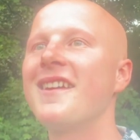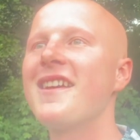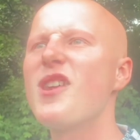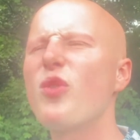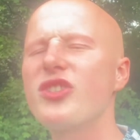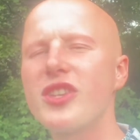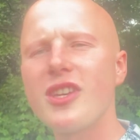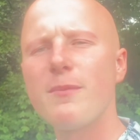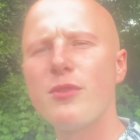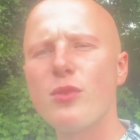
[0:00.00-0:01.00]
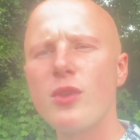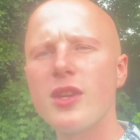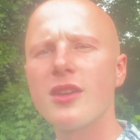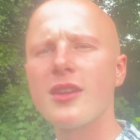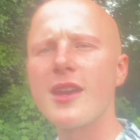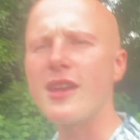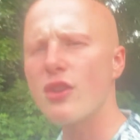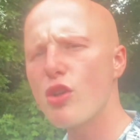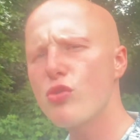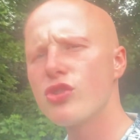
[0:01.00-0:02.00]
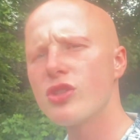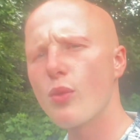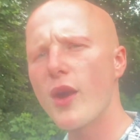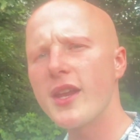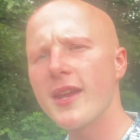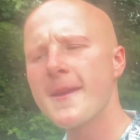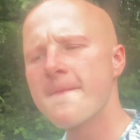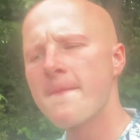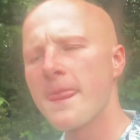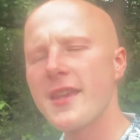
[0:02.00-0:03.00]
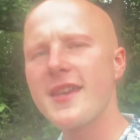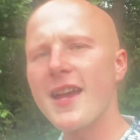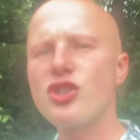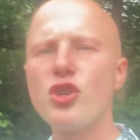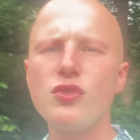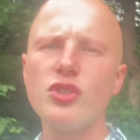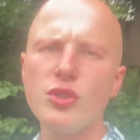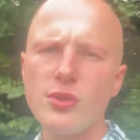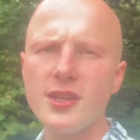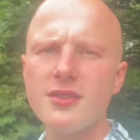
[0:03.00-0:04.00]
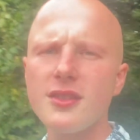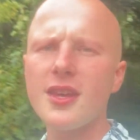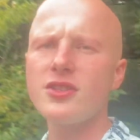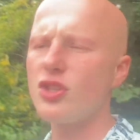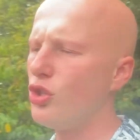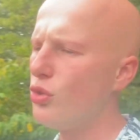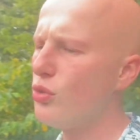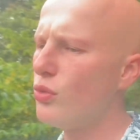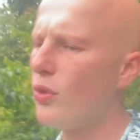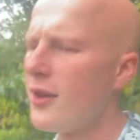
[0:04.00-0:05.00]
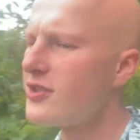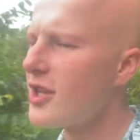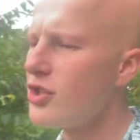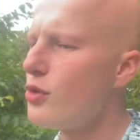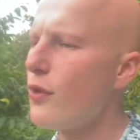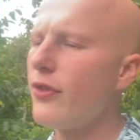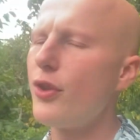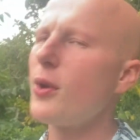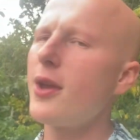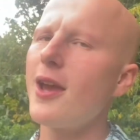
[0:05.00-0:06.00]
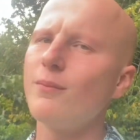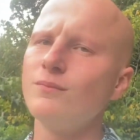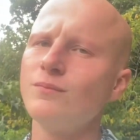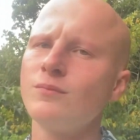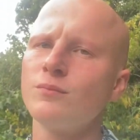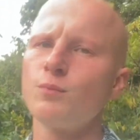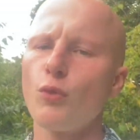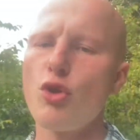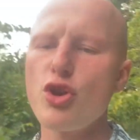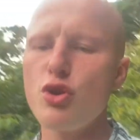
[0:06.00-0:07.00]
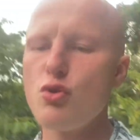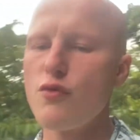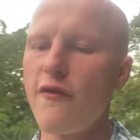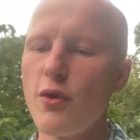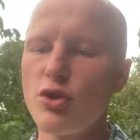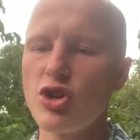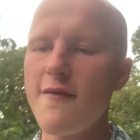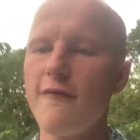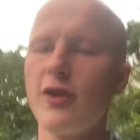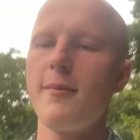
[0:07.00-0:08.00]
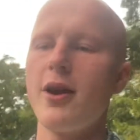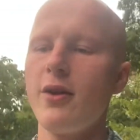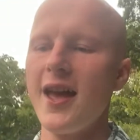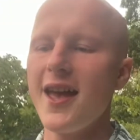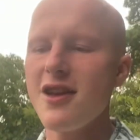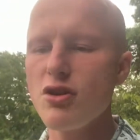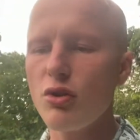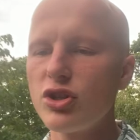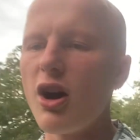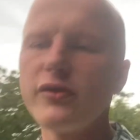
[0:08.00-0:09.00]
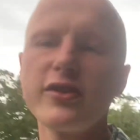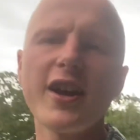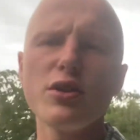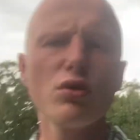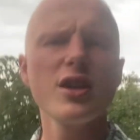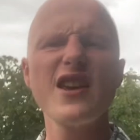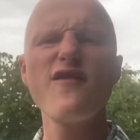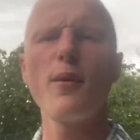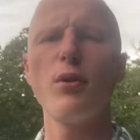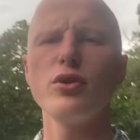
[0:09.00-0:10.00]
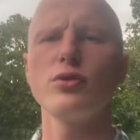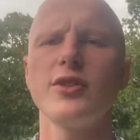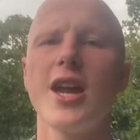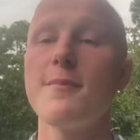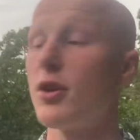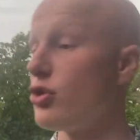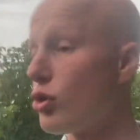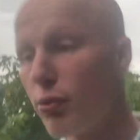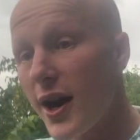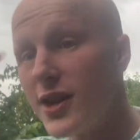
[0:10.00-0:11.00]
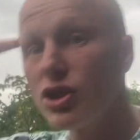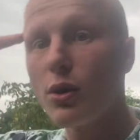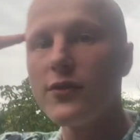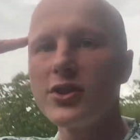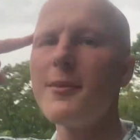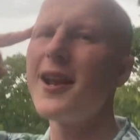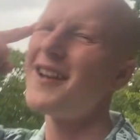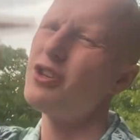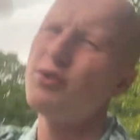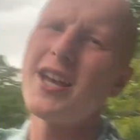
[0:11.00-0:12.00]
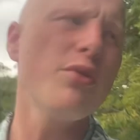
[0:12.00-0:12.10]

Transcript: it wants to keep you weak, and it knows that when it gets you to do these things that you said you wouldn't do again, or that you feel shameful about, it knows that after that you're going to give up on your day because your brain's too overstimulated, and you tell